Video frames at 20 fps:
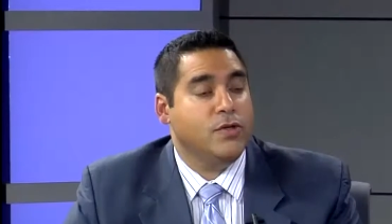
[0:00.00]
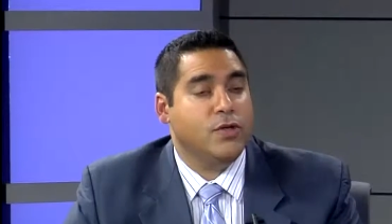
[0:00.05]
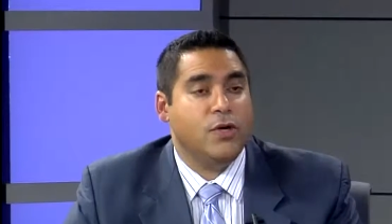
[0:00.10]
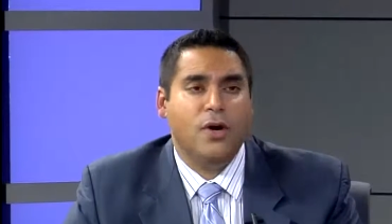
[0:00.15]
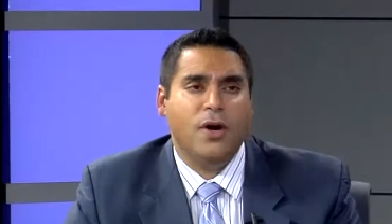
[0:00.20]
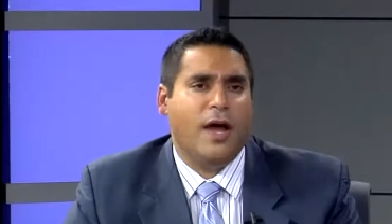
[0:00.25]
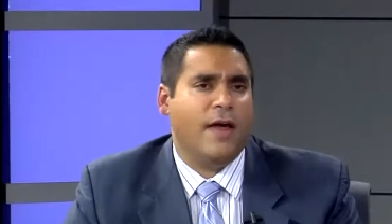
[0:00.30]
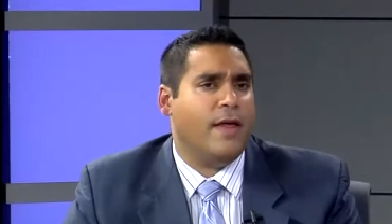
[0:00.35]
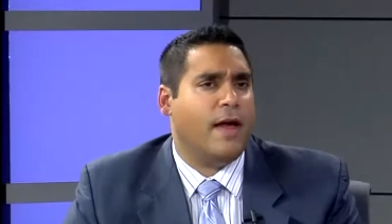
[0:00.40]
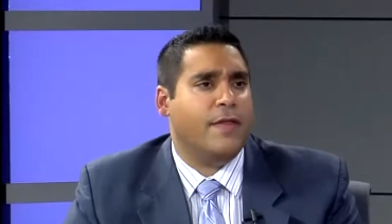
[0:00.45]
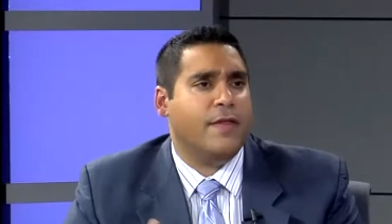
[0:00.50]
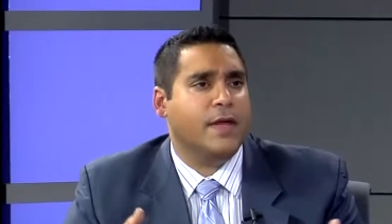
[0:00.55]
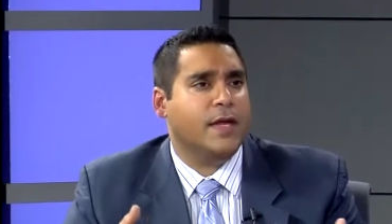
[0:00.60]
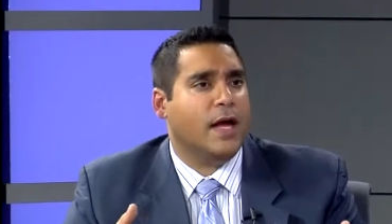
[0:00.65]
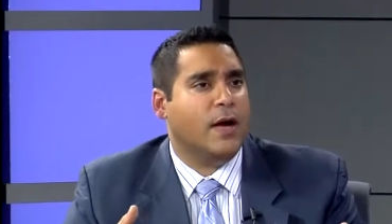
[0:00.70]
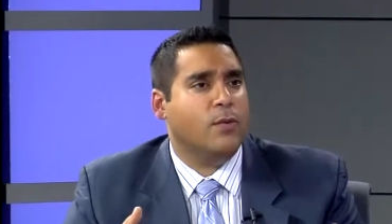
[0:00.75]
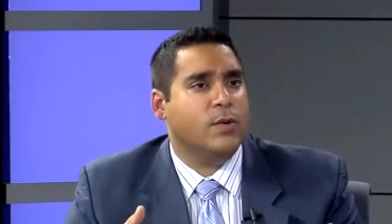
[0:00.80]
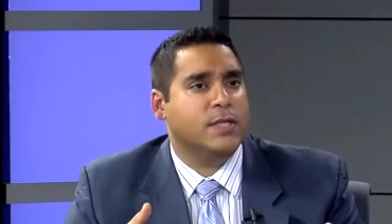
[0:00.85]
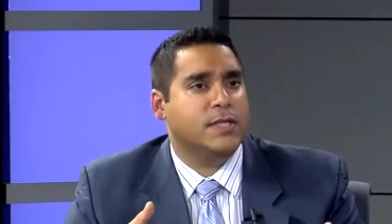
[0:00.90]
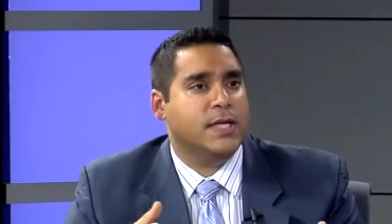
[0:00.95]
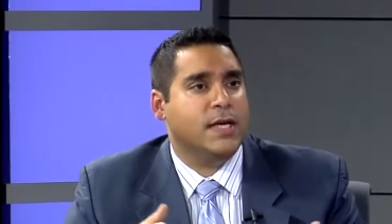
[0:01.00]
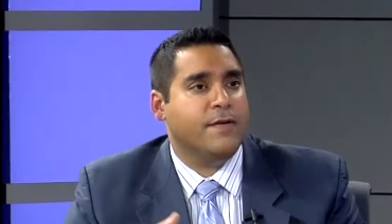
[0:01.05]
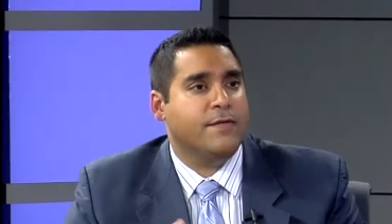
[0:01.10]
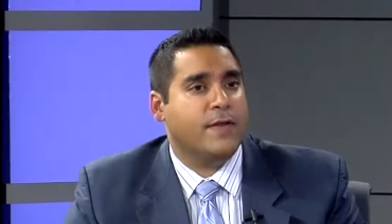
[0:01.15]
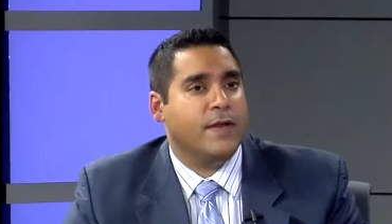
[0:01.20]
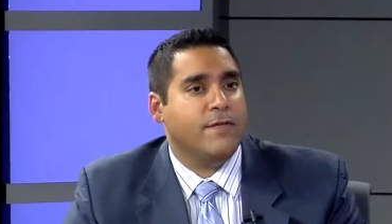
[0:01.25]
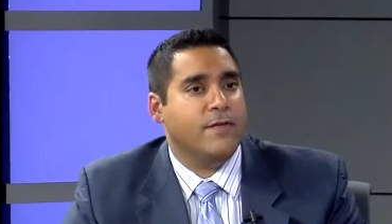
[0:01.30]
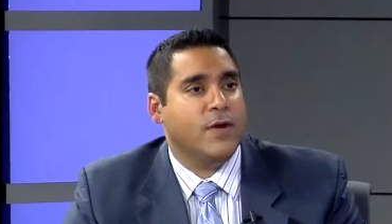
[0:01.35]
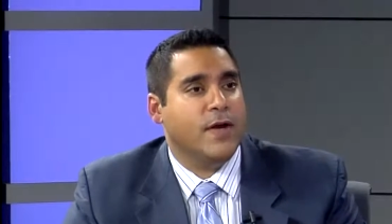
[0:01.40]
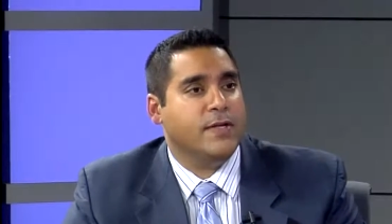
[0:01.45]
Sure. I think I would say
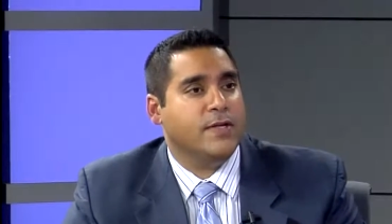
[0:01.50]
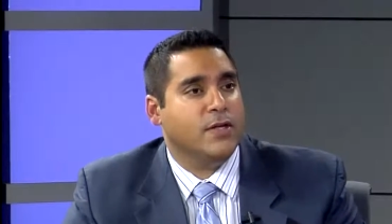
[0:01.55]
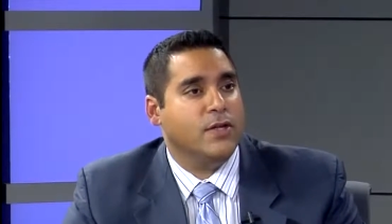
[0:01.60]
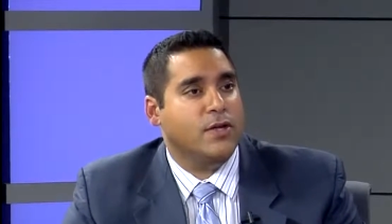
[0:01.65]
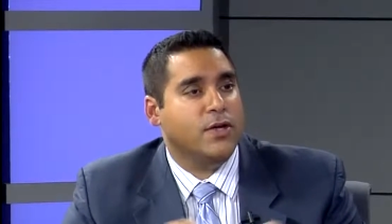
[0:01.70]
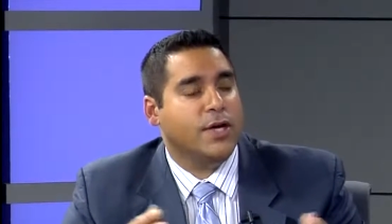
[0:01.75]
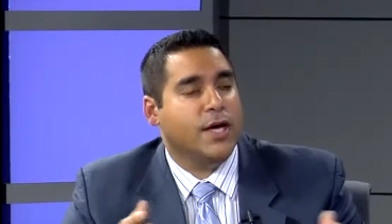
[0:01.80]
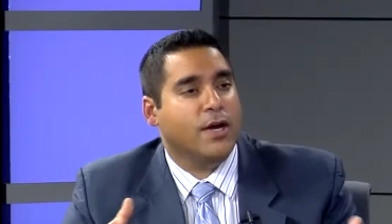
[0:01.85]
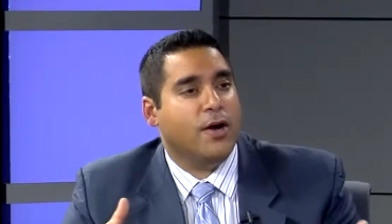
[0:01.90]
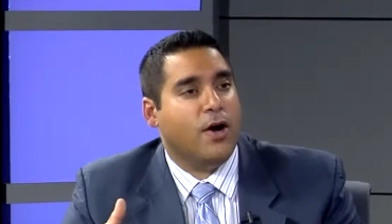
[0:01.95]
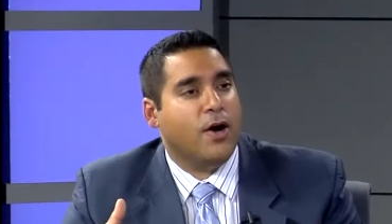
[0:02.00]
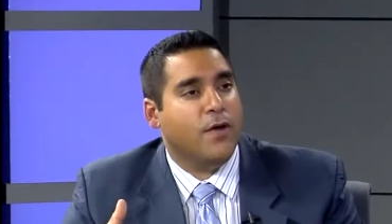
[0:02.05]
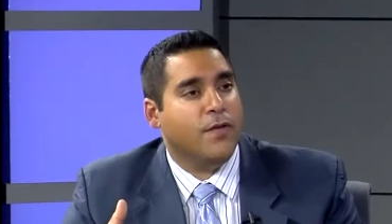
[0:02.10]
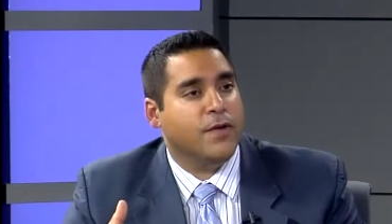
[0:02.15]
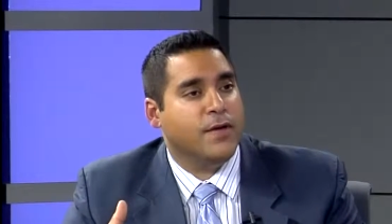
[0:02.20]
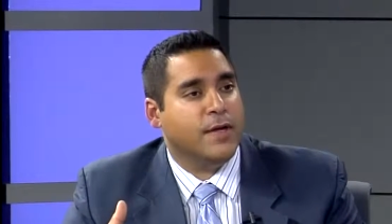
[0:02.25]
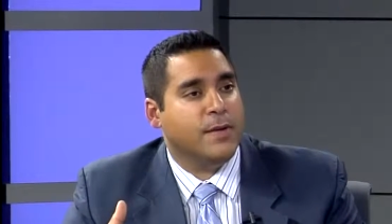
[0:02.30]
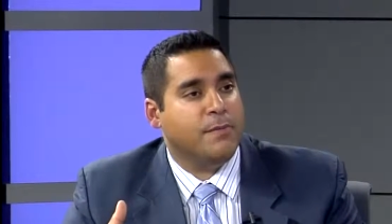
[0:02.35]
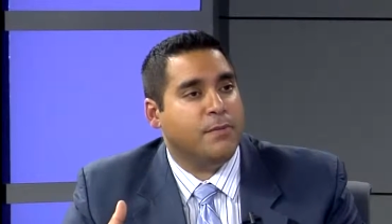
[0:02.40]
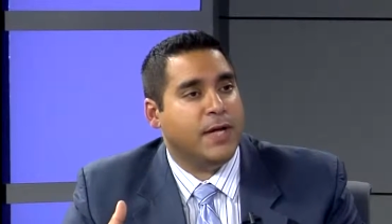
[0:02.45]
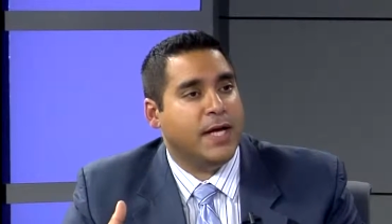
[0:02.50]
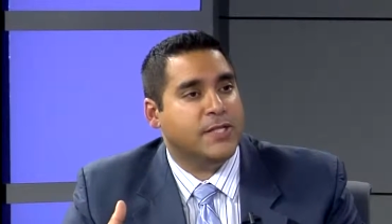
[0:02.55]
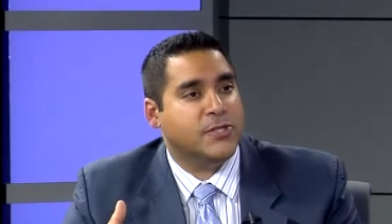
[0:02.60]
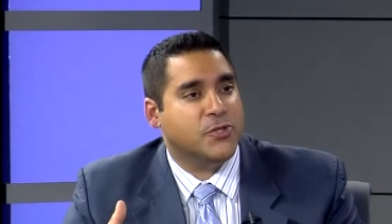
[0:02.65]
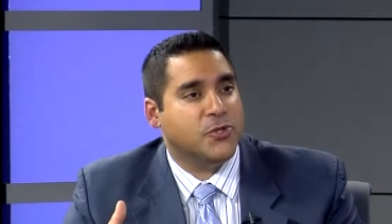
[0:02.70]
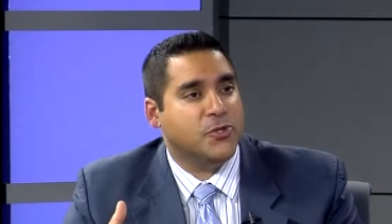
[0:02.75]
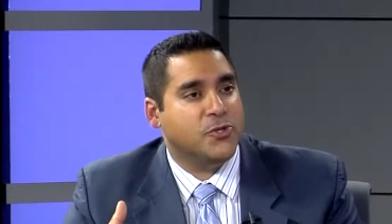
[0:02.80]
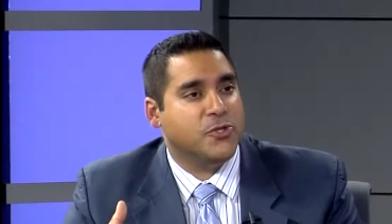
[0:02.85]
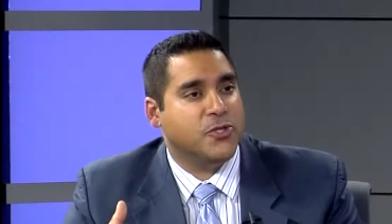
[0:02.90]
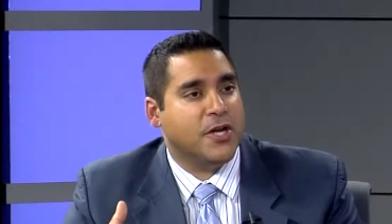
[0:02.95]
if you had to look at all the implant
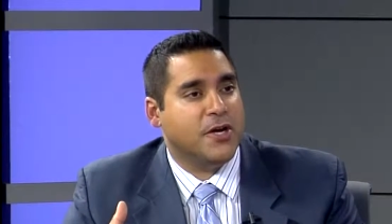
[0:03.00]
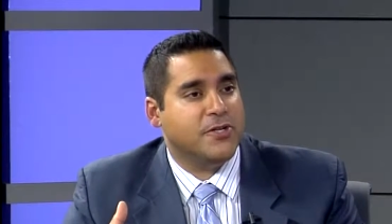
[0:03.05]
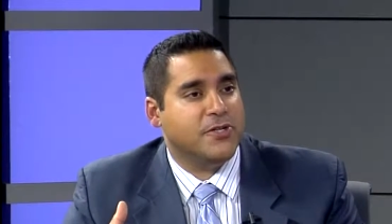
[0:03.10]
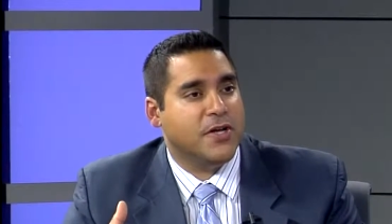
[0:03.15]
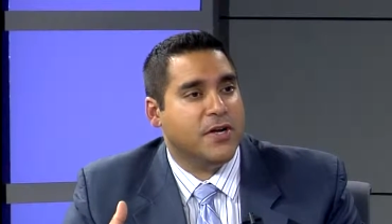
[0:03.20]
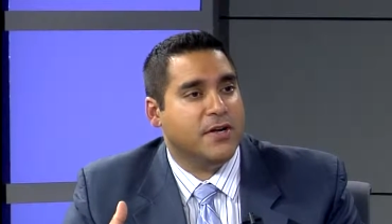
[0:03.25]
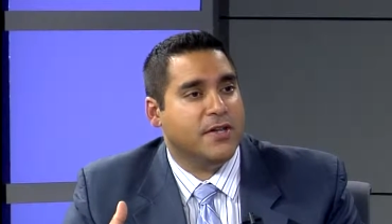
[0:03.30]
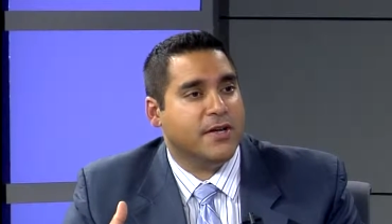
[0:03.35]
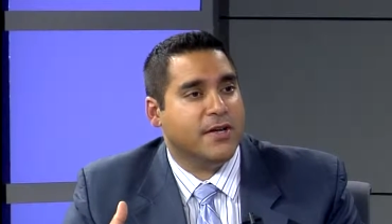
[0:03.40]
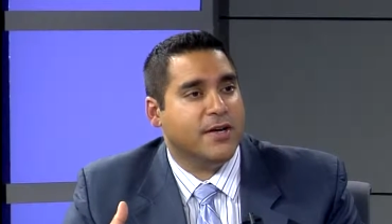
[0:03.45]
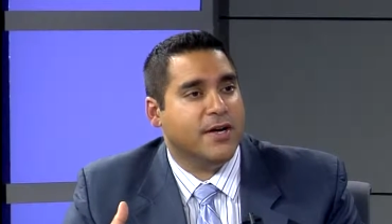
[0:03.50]
surgeries that are done in the